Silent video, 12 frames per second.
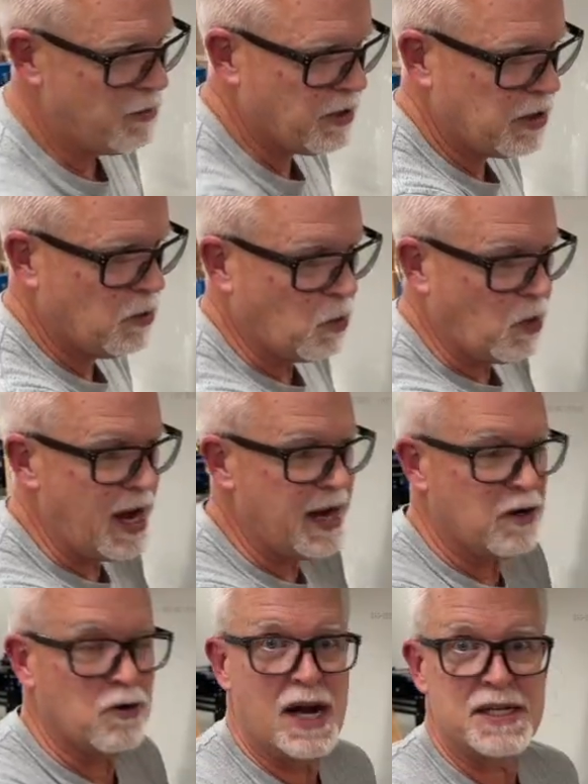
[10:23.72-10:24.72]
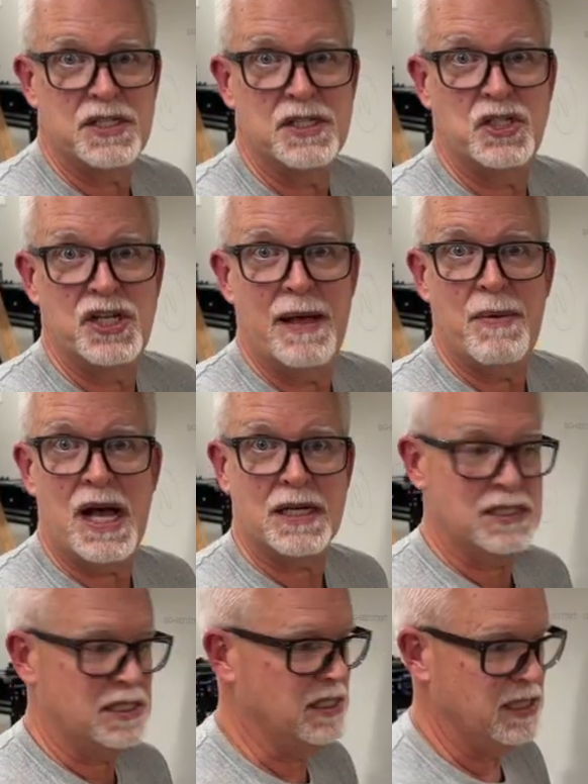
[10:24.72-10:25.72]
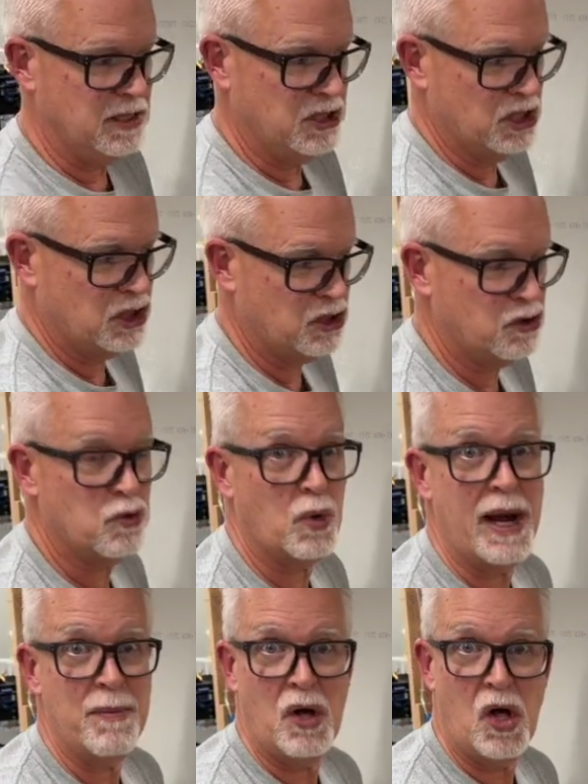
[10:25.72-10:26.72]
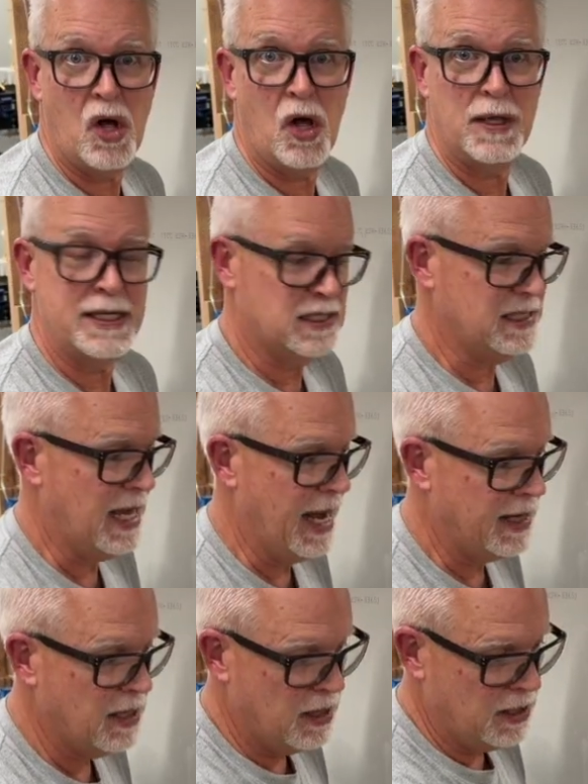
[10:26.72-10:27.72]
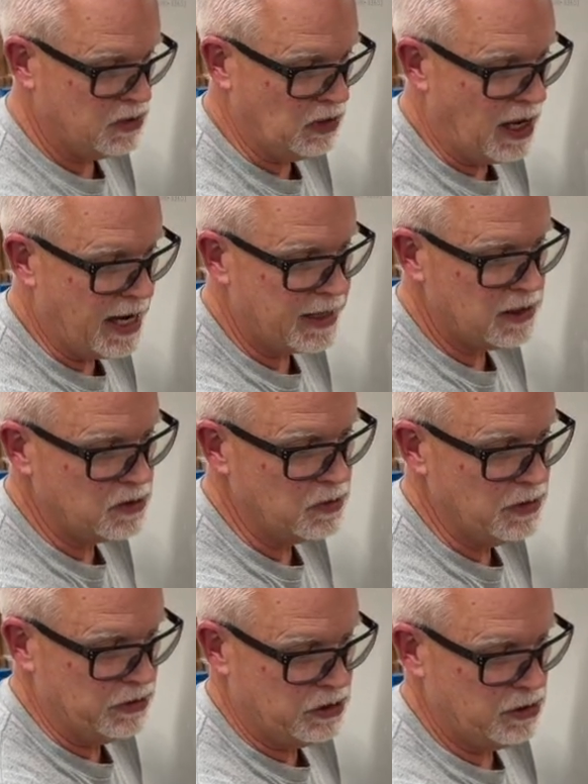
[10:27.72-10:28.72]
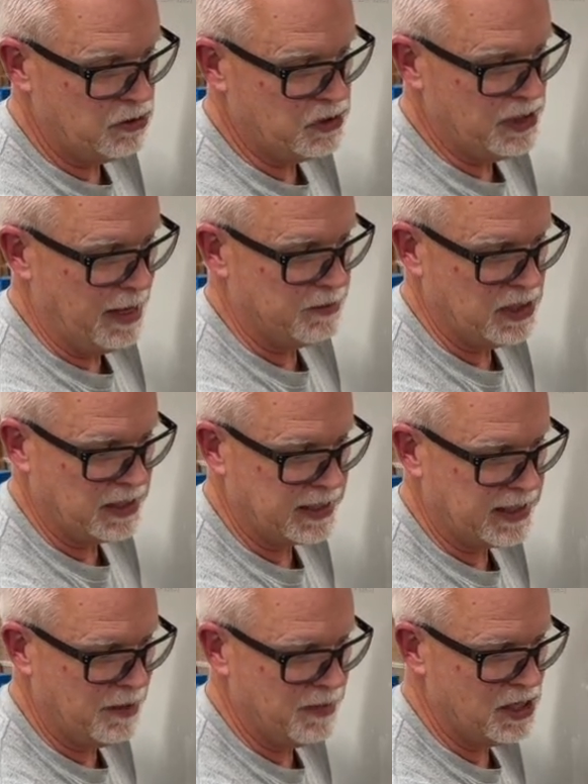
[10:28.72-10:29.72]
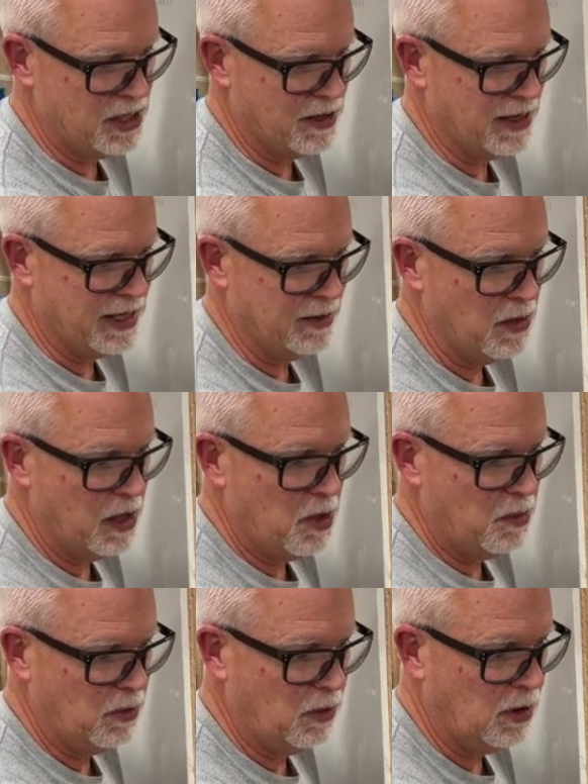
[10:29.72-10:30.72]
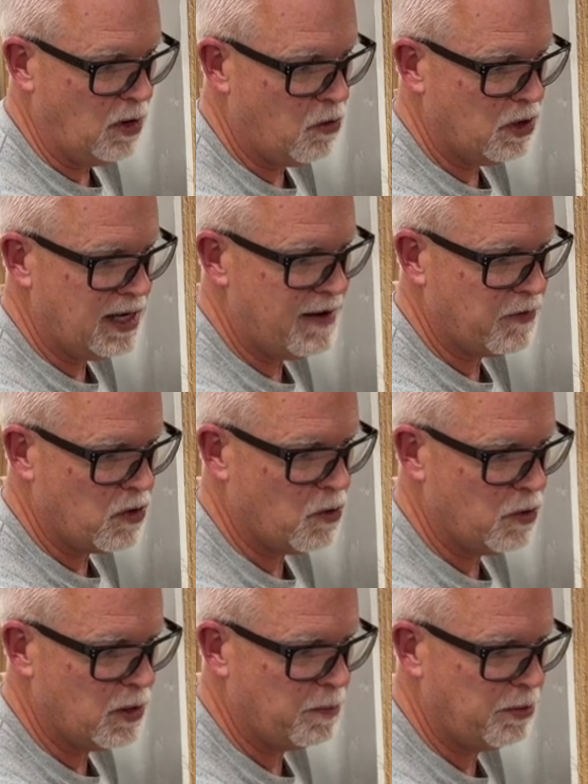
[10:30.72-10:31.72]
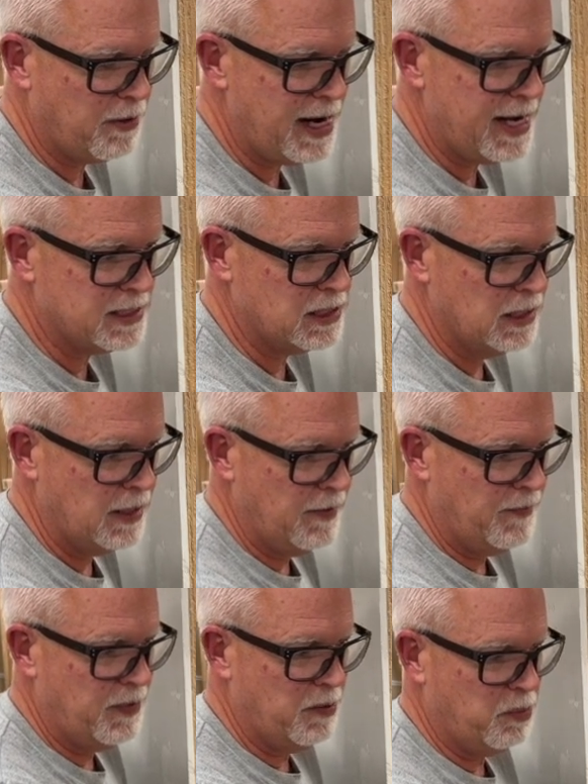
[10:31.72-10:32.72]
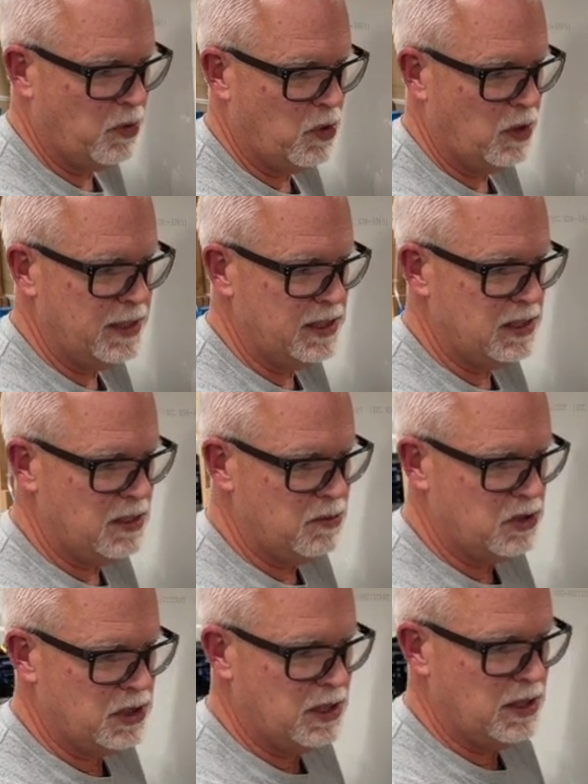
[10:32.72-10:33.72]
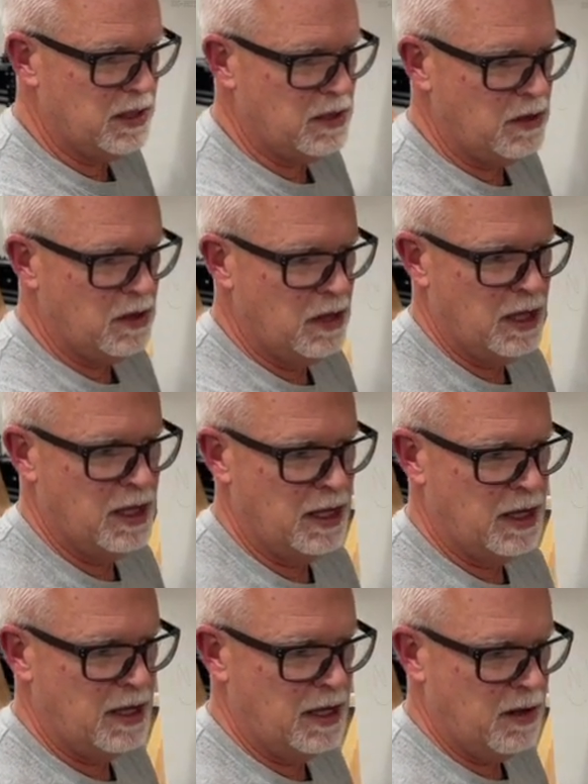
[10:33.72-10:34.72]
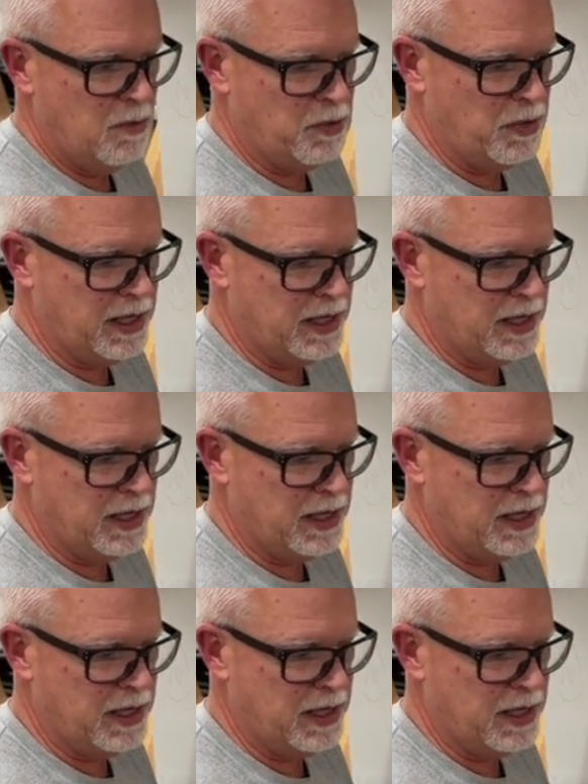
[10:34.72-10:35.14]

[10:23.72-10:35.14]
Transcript: want to go right across this J-box because it'll just scrape all inside. So I'm going to do it in 2 steps. I'm going to come in here and lower left corner press, pull into the material, bring it